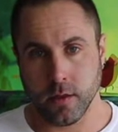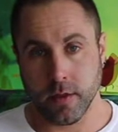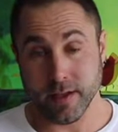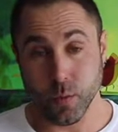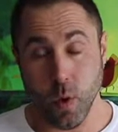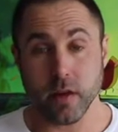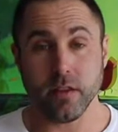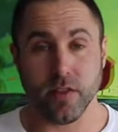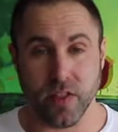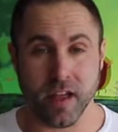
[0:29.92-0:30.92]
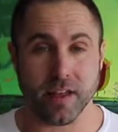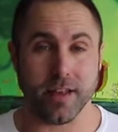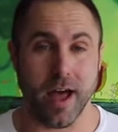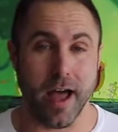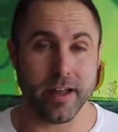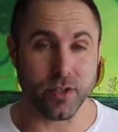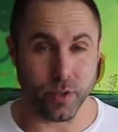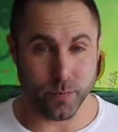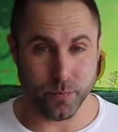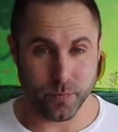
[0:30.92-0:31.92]
There's one thing that I
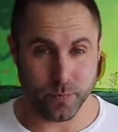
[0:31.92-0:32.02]
do